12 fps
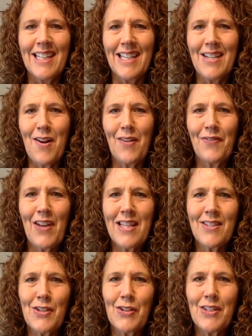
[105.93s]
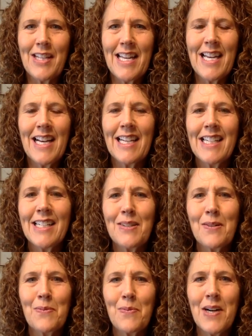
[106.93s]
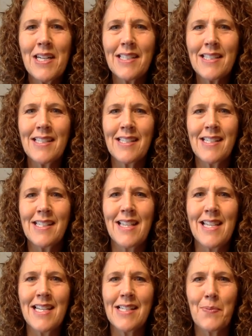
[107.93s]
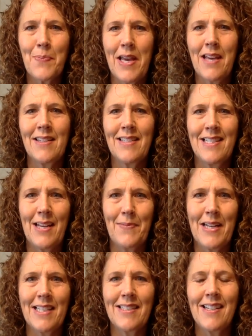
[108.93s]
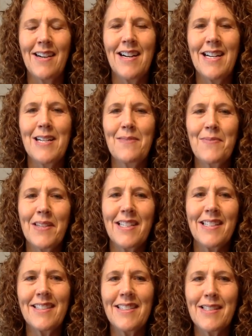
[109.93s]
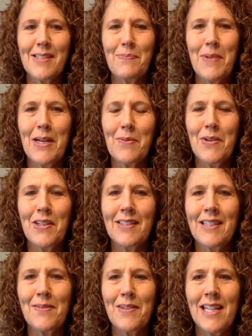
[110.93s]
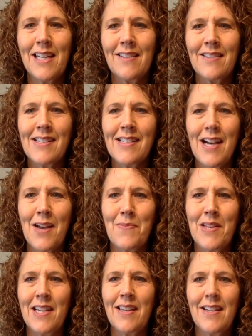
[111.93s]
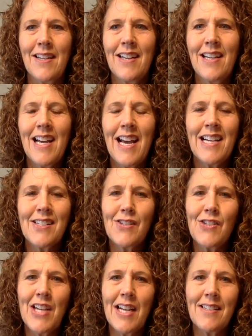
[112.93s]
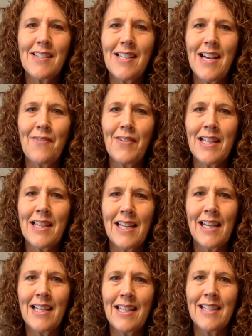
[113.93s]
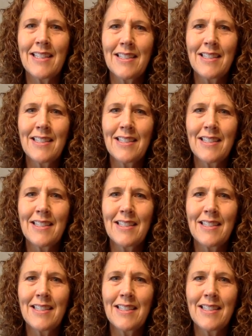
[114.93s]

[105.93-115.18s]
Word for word: In our faith journey, what does this pandemic time, that this big word that we hear this time that has changed everything